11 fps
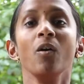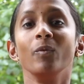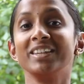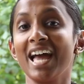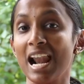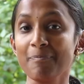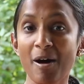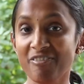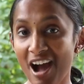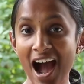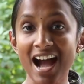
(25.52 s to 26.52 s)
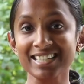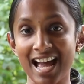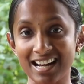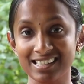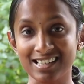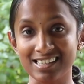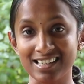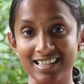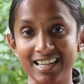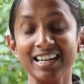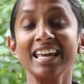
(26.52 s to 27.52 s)
With help of our tax
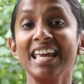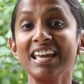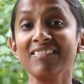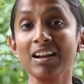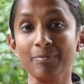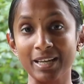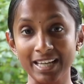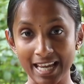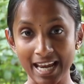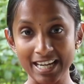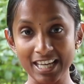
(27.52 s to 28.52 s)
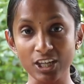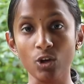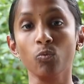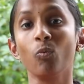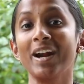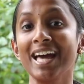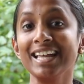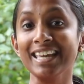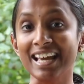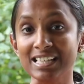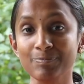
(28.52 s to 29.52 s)
consultant, he will be guiding you what are
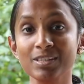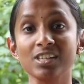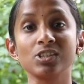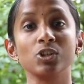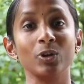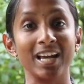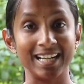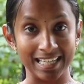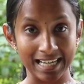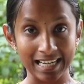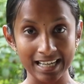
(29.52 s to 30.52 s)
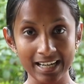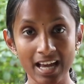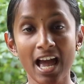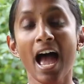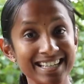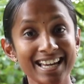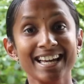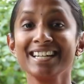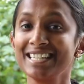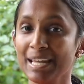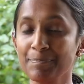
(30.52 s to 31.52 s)
the expenses you can declare and
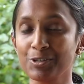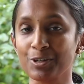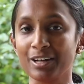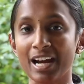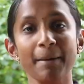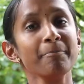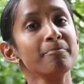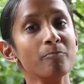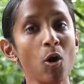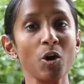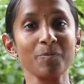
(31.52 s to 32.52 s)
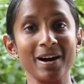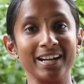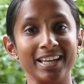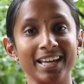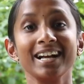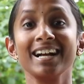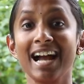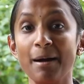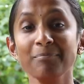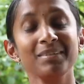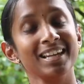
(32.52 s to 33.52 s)
tips to climb more money.
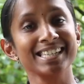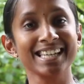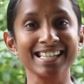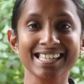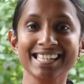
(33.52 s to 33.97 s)
Come, let's get